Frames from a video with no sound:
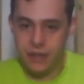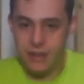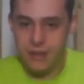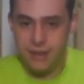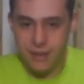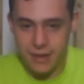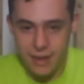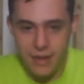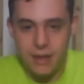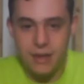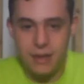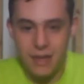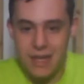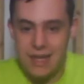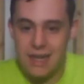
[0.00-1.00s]
you're going to
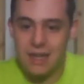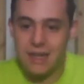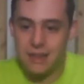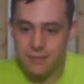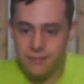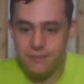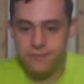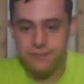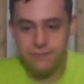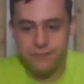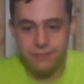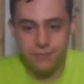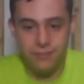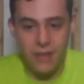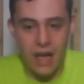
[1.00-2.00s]
need
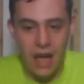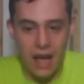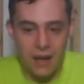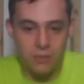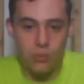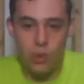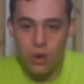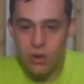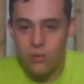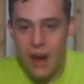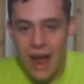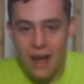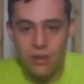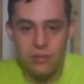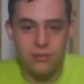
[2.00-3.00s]
more
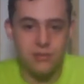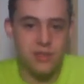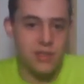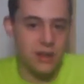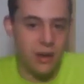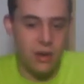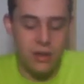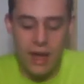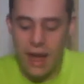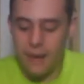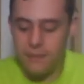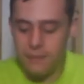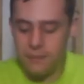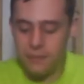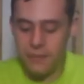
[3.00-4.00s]
rounds and all that.
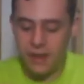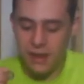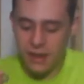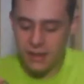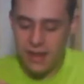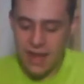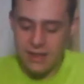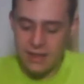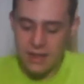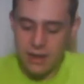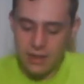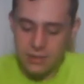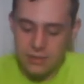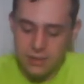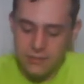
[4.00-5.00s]
That's
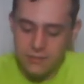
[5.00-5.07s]
those.